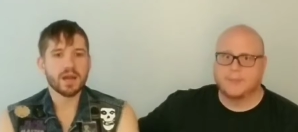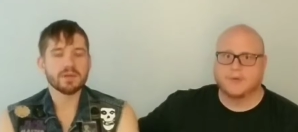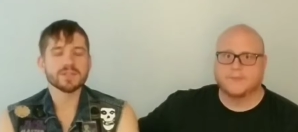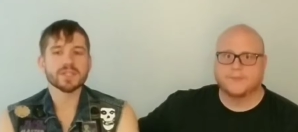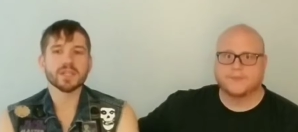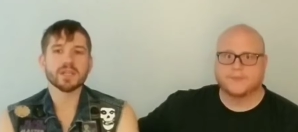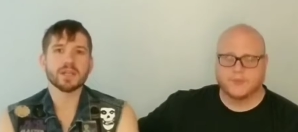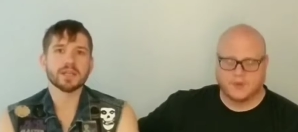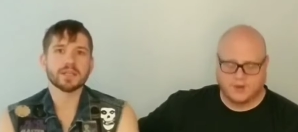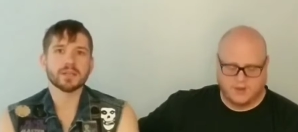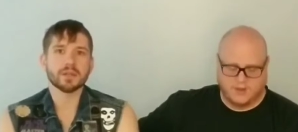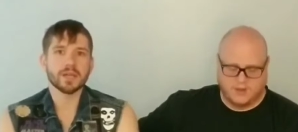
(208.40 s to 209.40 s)
Speaker 1: thinking
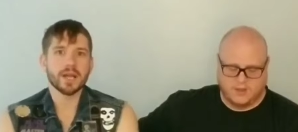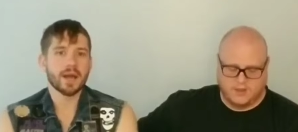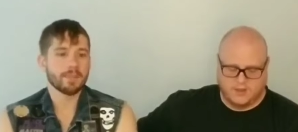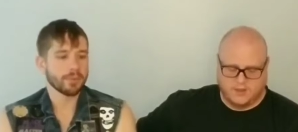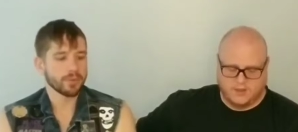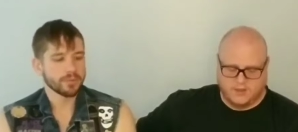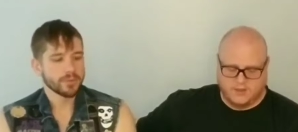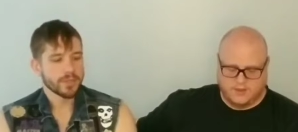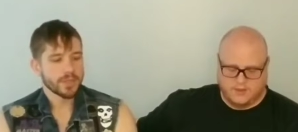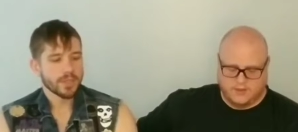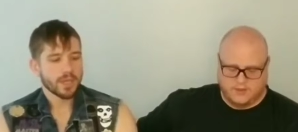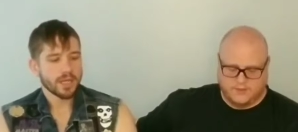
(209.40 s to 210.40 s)
like a green apple,
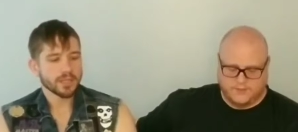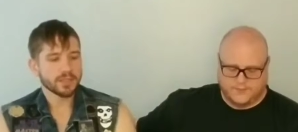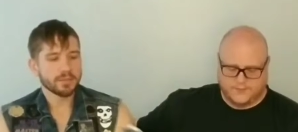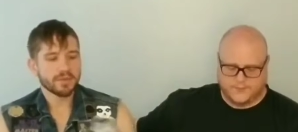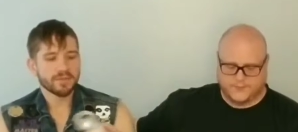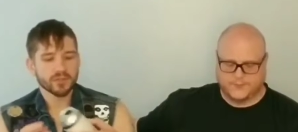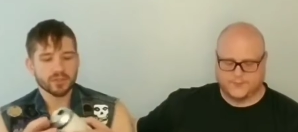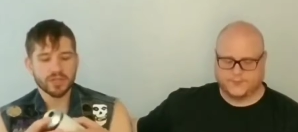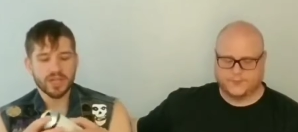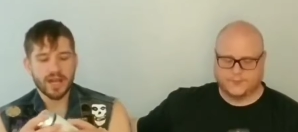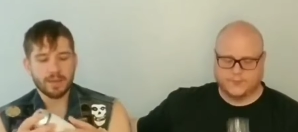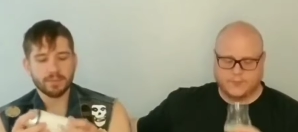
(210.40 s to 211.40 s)
a little bit of a
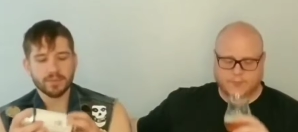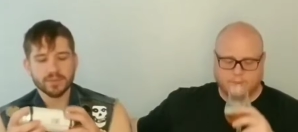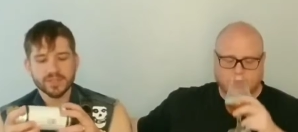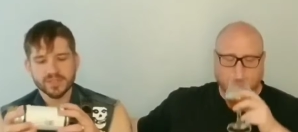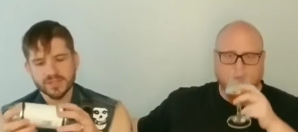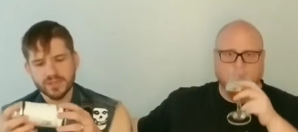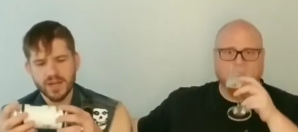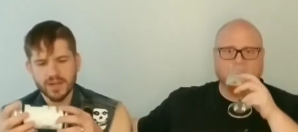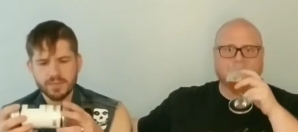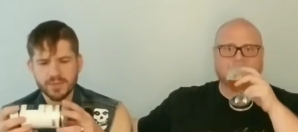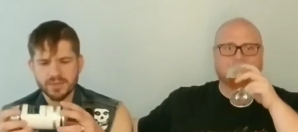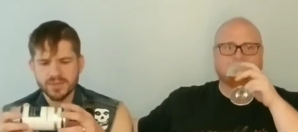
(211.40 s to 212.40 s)
green apple. Is there
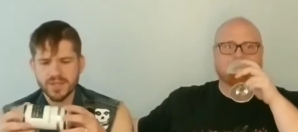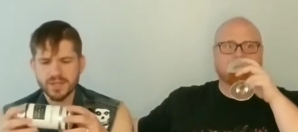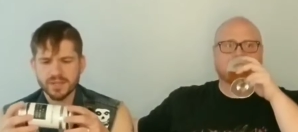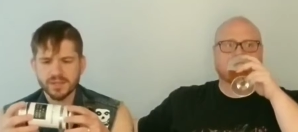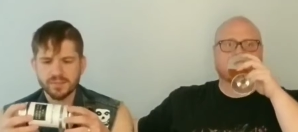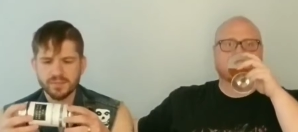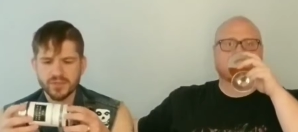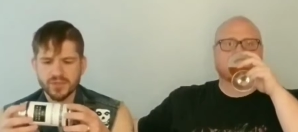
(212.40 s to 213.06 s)
IBUs on here? There's